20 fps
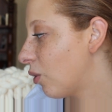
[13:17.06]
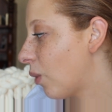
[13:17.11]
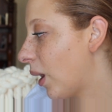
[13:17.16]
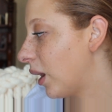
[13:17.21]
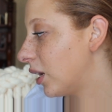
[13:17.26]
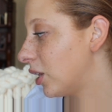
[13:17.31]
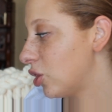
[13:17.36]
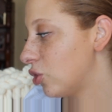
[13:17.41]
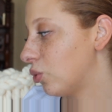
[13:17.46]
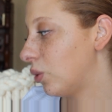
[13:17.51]

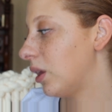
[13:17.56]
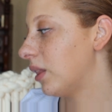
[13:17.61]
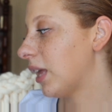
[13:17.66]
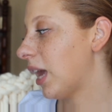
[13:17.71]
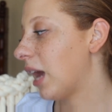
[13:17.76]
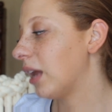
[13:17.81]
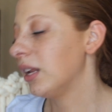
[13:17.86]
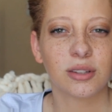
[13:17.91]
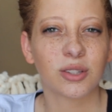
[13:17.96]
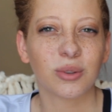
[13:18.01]
quite enjoy
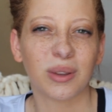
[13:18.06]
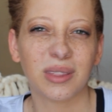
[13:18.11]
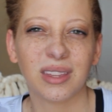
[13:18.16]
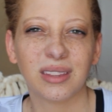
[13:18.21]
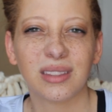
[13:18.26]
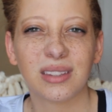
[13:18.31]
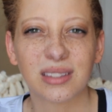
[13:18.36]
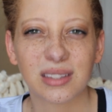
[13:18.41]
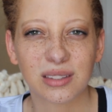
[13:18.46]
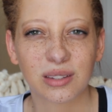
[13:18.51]
that. So I
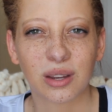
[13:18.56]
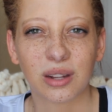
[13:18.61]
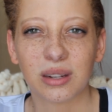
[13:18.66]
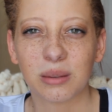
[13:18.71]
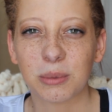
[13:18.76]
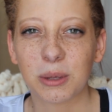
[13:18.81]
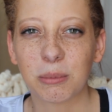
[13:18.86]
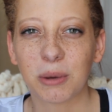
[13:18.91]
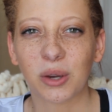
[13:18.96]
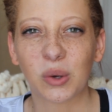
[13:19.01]
think this is going to
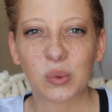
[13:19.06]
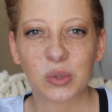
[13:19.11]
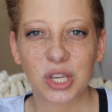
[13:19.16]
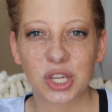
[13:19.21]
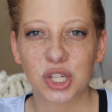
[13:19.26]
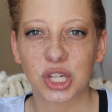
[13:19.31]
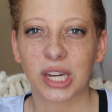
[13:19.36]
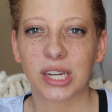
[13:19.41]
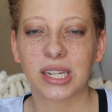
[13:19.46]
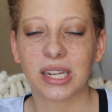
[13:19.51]
be my only
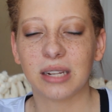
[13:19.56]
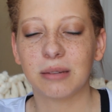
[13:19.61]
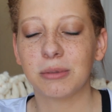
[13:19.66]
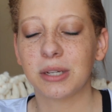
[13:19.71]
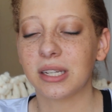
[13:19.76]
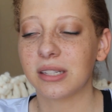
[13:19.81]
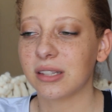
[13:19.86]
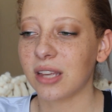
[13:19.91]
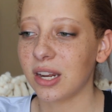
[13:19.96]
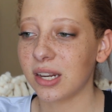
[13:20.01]
check-in
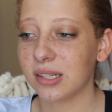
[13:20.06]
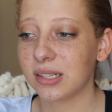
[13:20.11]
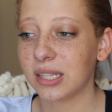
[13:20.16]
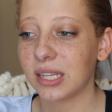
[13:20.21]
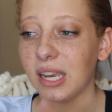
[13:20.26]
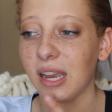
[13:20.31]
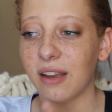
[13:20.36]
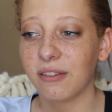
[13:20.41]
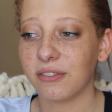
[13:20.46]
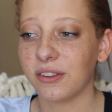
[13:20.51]
because
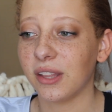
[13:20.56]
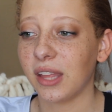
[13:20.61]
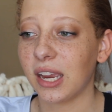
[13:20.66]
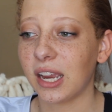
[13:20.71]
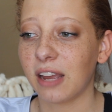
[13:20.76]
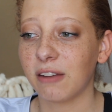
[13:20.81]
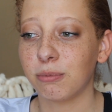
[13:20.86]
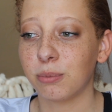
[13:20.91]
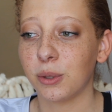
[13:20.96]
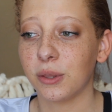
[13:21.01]
honestly I feel like
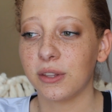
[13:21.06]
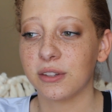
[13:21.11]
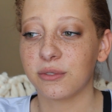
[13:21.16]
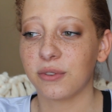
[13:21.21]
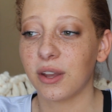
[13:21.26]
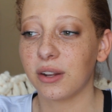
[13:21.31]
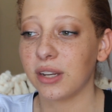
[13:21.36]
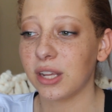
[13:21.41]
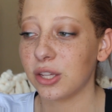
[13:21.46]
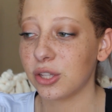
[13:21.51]
I've put this
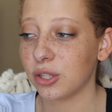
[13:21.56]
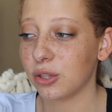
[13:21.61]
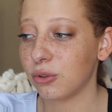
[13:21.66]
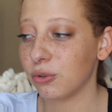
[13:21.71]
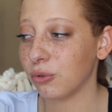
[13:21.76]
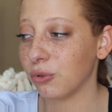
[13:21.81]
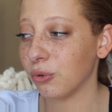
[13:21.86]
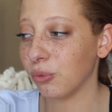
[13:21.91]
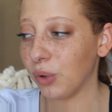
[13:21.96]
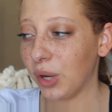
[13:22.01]
foundation
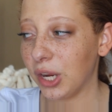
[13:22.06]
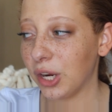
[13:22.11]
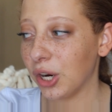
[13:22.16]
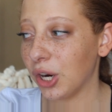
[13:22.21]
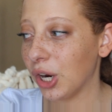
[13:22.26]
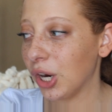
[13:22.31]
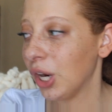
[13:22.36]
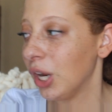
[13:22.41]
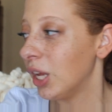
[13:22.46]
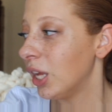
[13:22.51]
through the
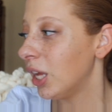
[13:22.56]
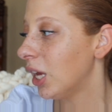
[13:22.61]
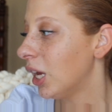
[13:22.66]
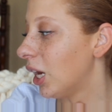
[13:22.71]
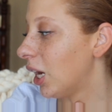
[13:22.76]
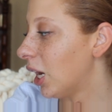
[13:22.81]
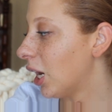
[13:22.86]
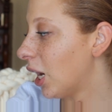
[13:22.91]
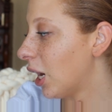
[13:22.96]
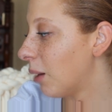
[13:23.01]
ringer
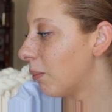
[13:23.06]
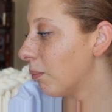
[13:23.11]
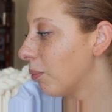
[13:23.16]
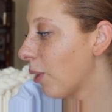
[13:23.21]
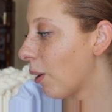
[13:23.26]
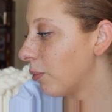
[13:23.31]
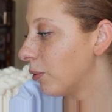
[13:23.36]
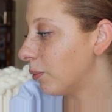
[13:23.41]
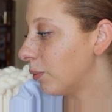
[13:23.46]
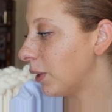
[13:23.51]

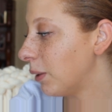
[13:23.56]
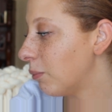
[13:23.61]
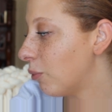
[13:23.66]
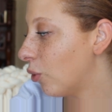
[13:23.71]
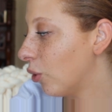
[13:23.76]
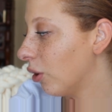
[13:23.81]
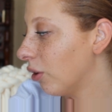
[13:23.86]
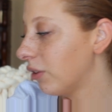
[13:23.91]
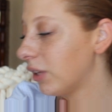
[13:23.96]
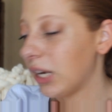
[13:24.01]
probably
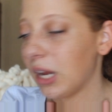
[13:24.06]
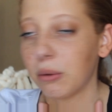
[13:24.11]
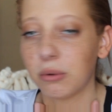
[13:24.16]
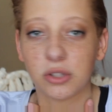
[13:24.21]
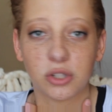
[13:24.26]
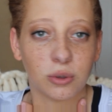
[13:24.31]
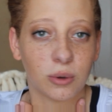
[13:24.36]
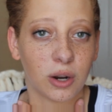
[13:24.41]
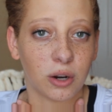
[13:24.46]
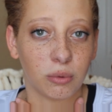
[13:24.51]
more than I would
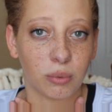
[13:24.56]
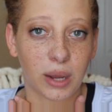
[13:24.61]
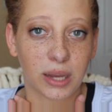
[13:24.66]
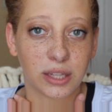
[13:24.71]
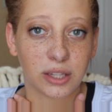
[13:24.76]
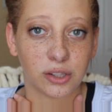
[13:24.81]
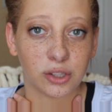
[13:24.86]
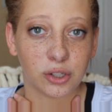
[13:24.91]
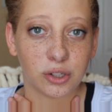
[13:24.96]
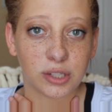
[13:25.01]
do on a
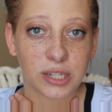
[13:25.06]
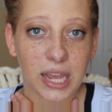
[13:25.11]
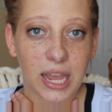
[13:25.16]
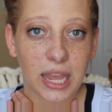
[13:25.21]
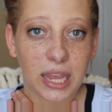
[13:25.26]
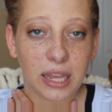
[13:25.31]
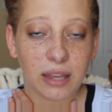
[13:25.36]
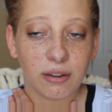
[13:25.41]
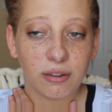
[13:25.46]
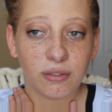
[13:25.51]
regular
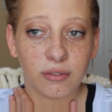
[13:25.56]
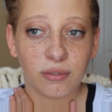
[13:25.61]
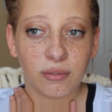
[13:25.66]
day,